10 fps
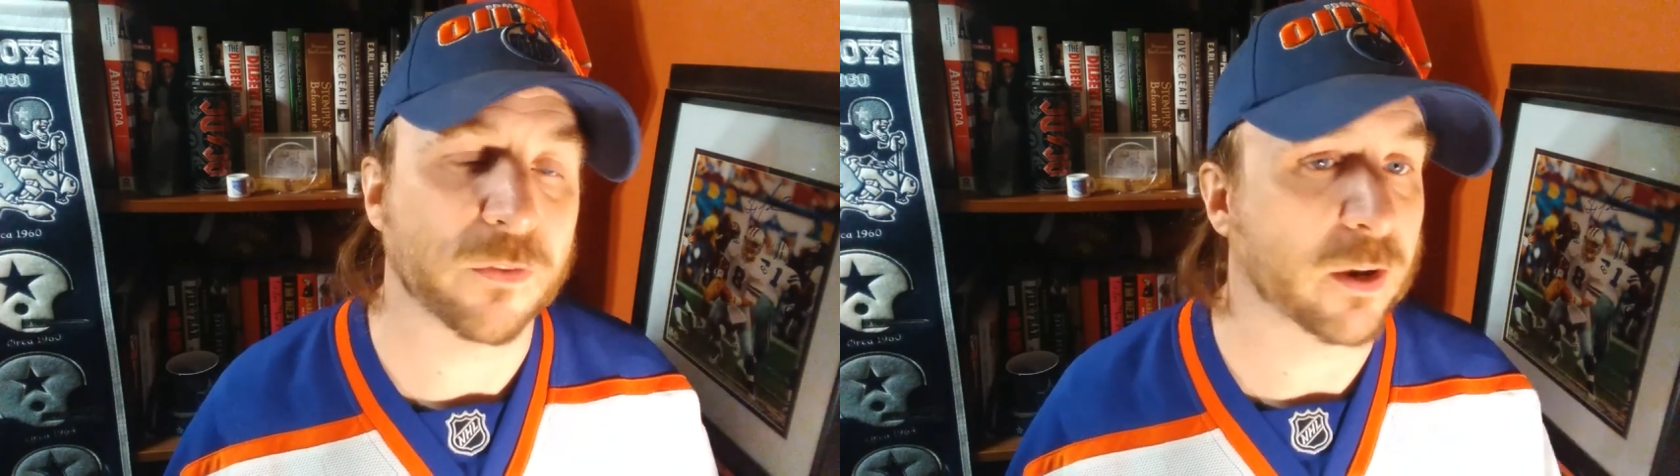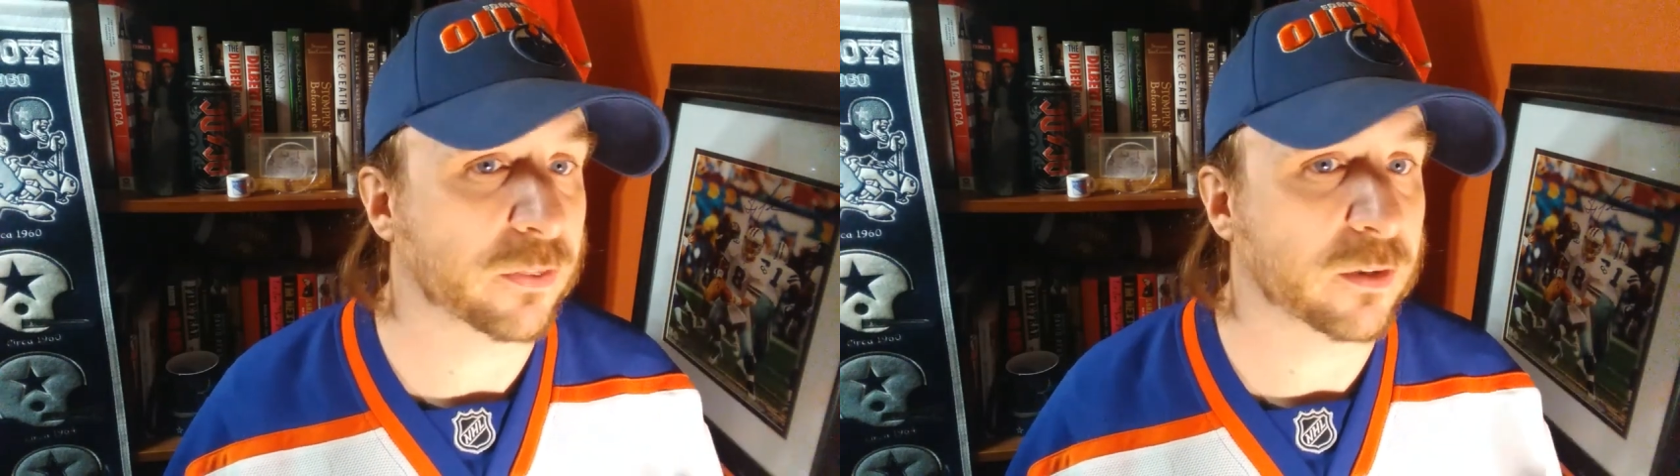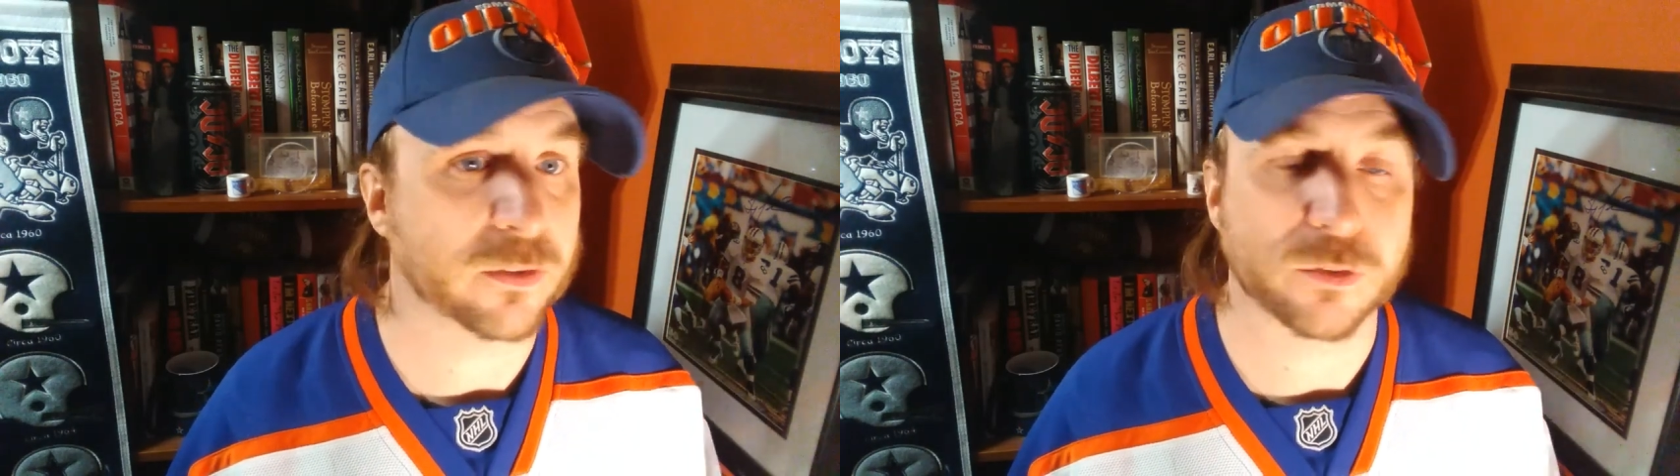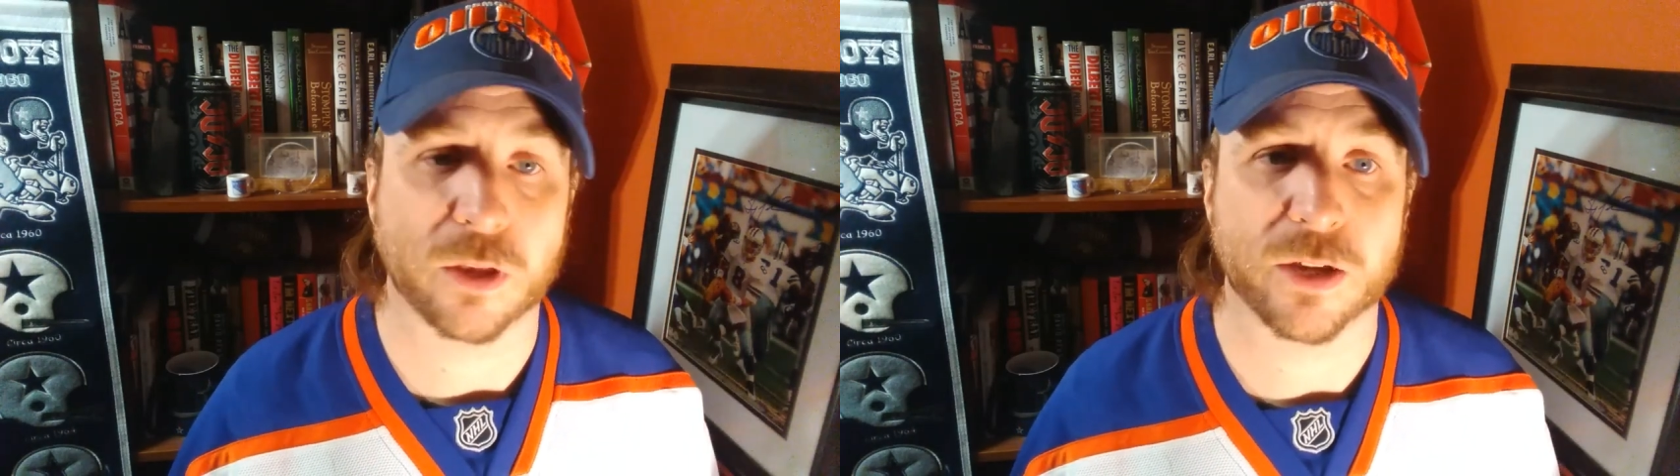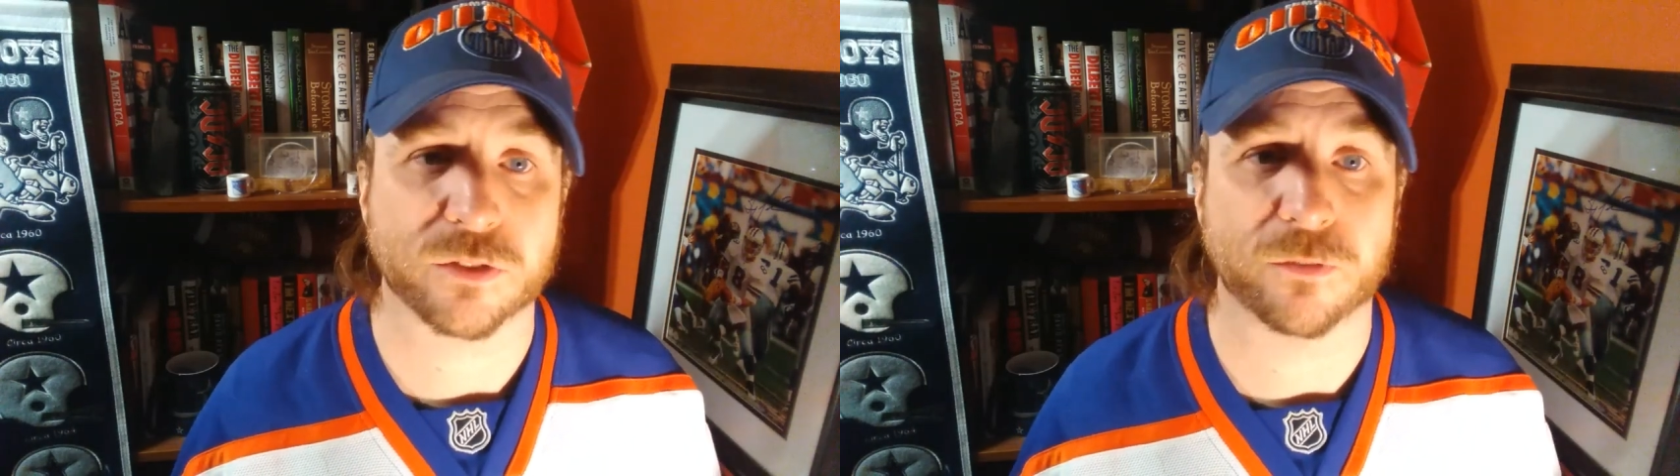And I think this
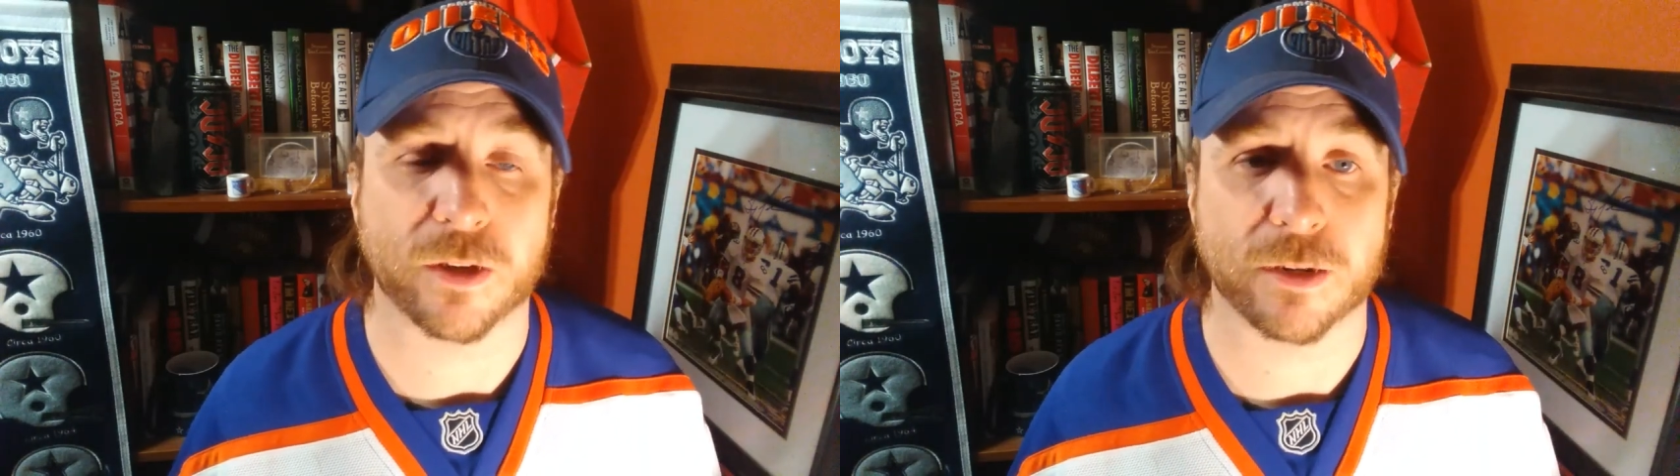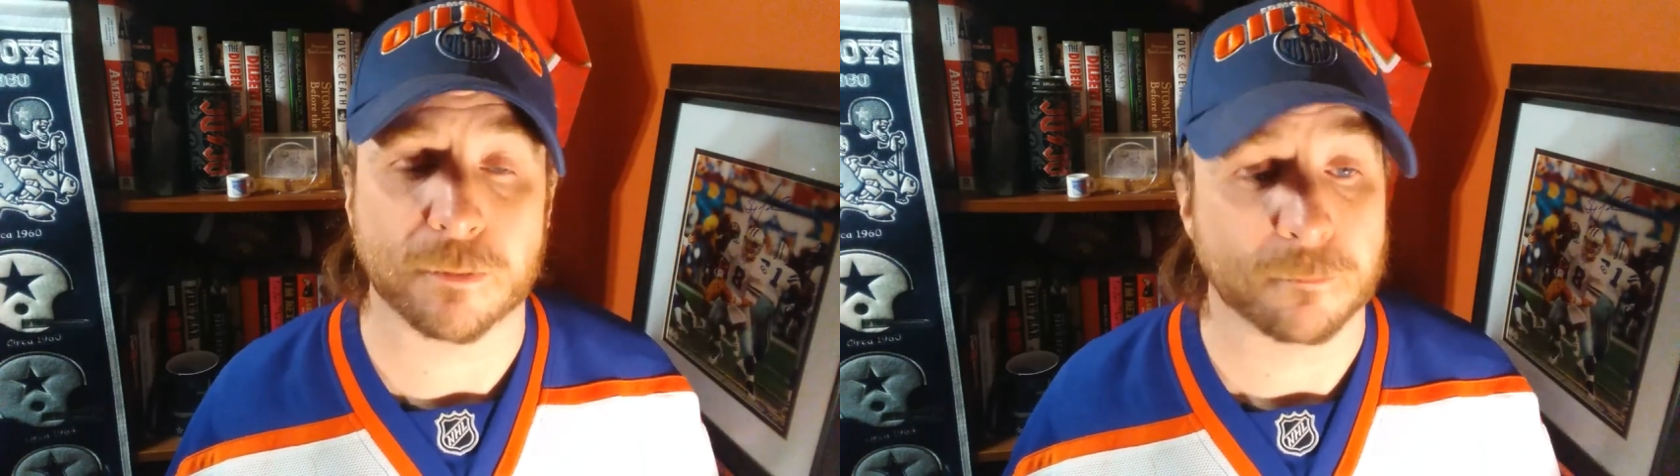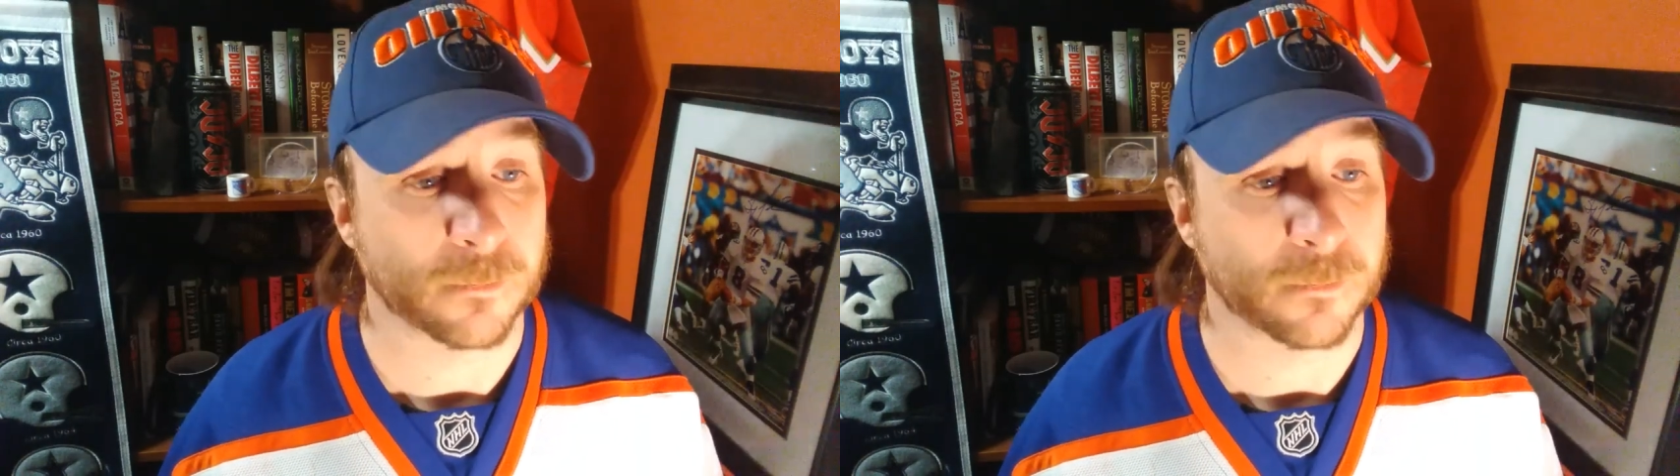last fight,